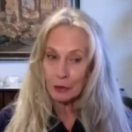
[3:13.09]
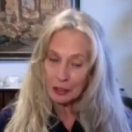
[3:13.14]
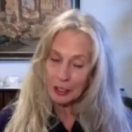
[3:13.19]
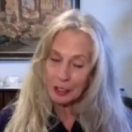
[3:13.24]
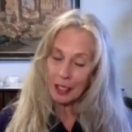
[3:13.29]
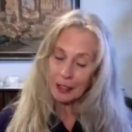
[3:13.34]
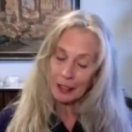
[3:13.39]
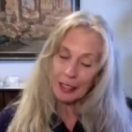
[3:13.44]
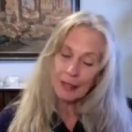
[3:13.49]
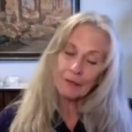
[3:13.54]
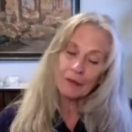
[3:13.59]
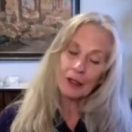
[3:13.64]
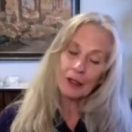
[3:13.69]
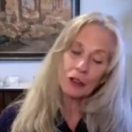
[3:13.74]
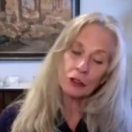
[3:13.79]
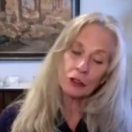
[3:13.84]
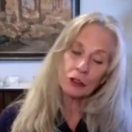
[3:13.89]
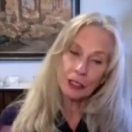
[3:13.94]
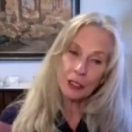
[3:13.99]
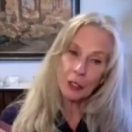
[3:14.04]
which that
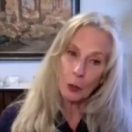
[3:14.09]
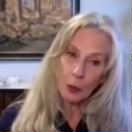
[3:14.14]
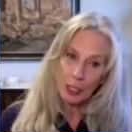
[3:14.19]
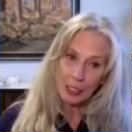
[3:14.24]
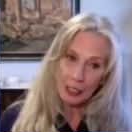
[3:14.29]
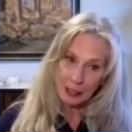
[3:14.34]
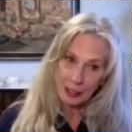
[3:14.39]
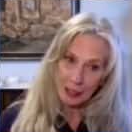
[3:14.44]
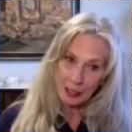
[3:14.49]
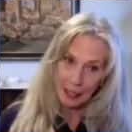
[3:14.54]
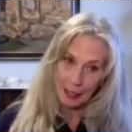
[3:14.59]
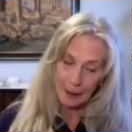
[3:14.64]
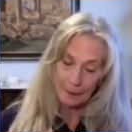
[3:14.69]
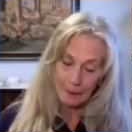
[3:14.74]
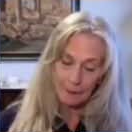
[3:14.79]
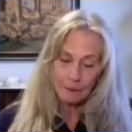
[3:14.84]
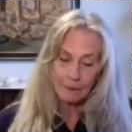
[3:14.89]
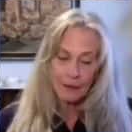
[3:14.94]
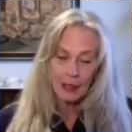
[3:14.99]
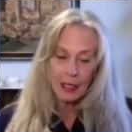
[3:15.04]
eventually equates to that.
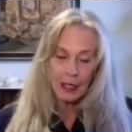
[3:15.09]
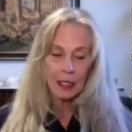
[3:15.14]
